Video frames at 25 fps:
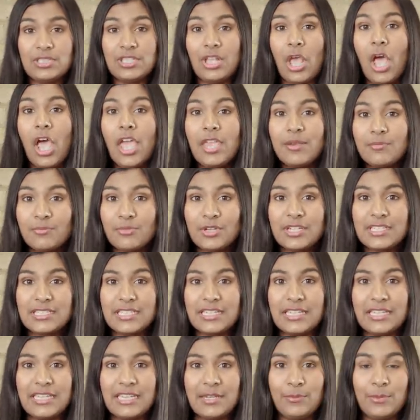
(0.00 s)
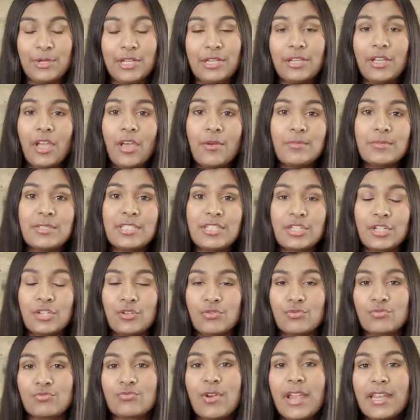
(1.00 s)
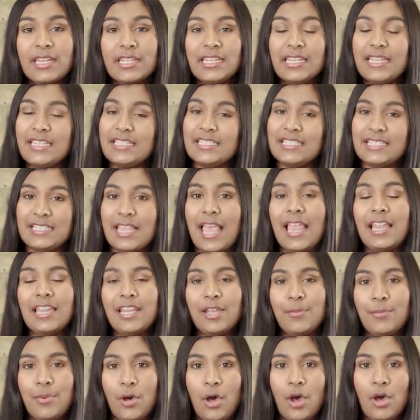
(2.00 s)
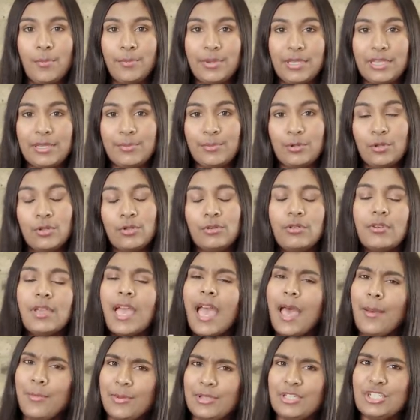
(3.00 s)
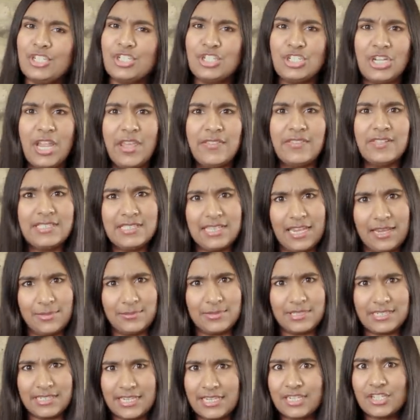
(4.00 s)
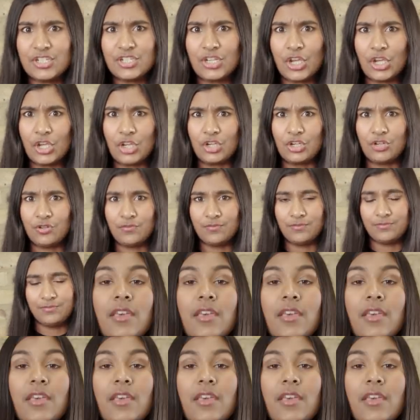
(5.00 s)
time recently when it comes to correctly telling apart people who happen to share the same skin tone.